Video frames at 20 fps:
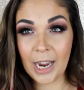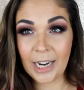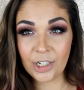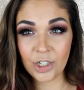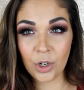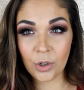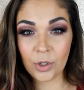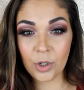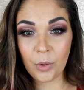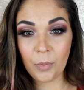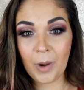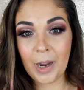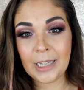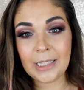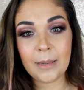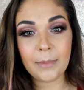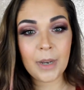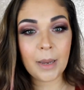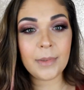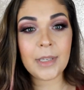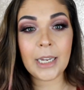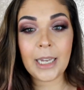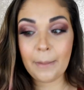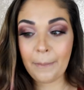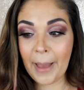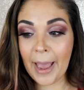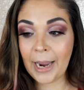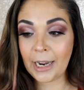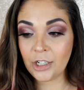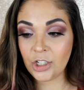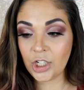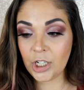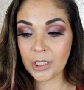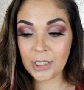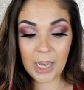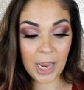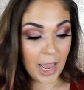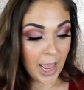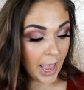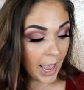I don't know why. Sometimes I get
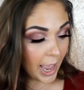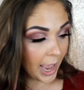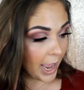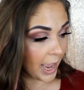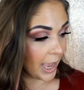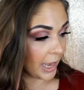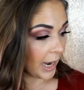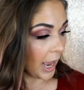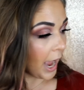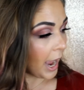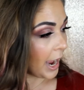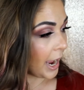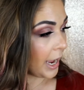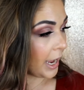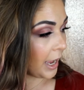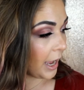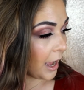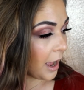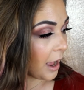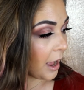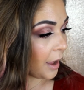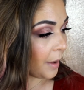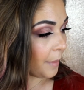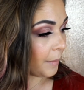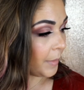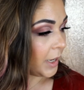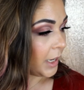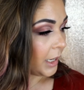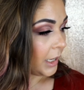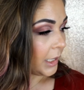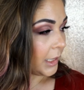packages and I um,